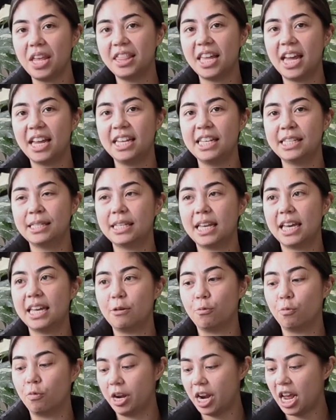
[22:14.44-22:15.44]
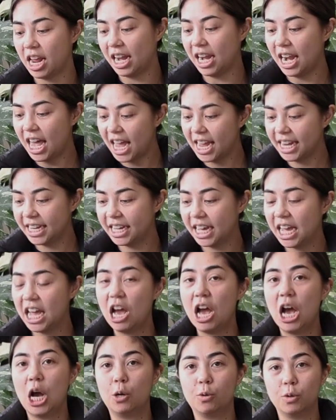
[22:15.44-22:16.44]
that is what I like.
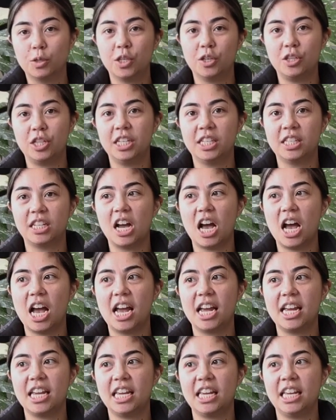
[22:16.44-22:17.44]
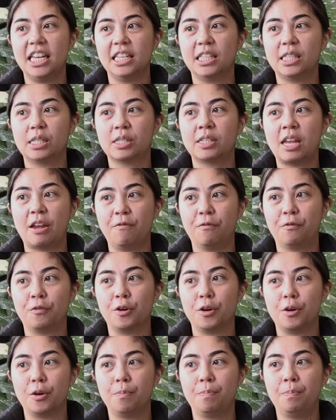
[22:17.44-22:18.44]
Also, this guy is safe
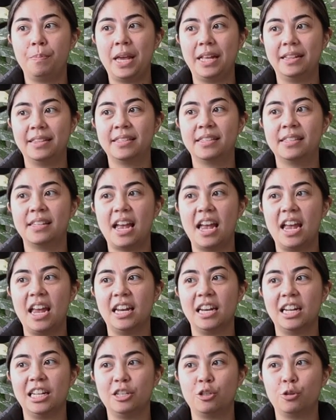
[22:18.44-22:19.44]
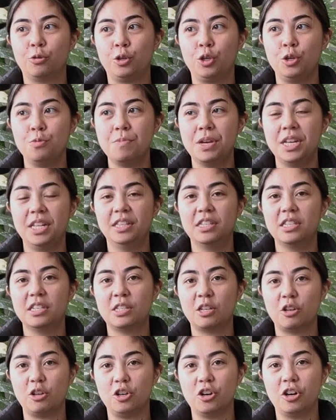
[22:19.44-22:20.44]
for pets and little humans,
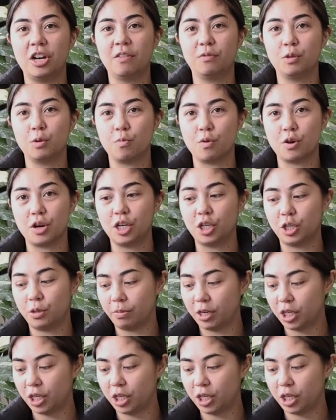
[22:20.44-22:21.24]
so you don't have to worry too